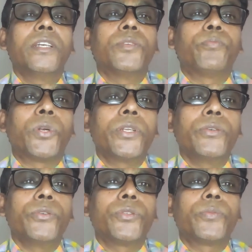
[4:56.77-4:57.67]
is
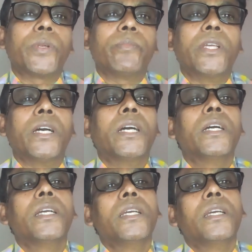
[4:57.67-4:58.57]
produced from
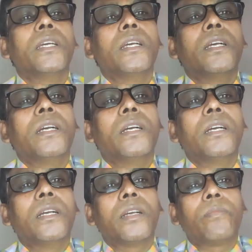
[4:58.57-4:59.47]
the
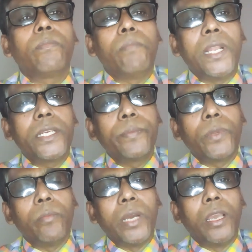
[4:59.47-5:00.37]

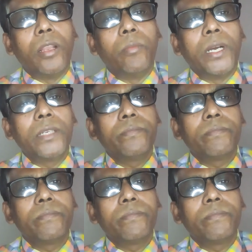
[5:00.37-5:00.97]
multiple myeloma.